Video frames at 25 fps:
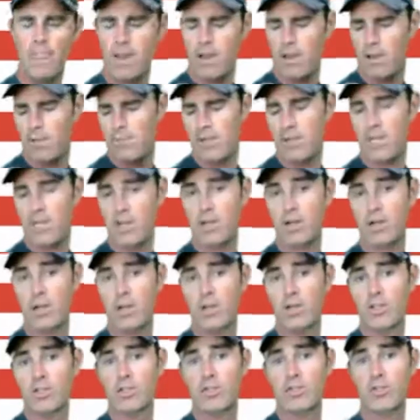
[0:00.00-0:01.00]
up here
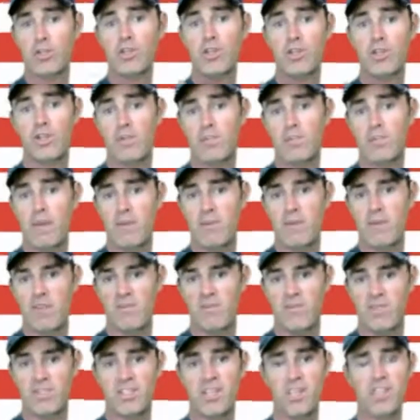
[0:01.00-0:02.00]
to, you can maybe
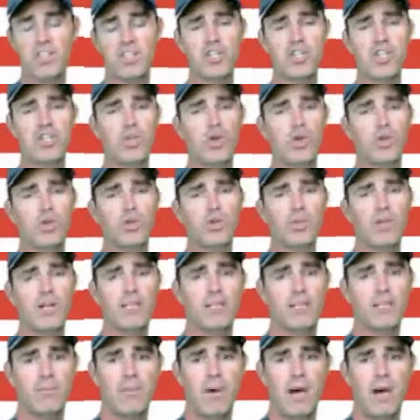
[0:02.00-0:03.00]
even touch your shoulder
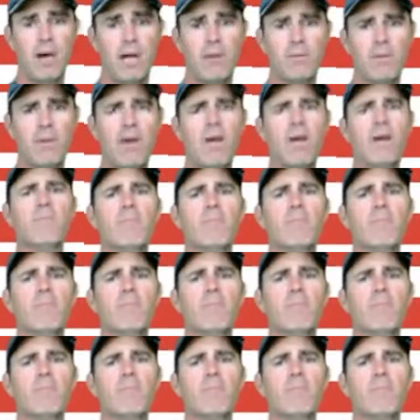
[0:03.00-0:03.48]
at the bottom,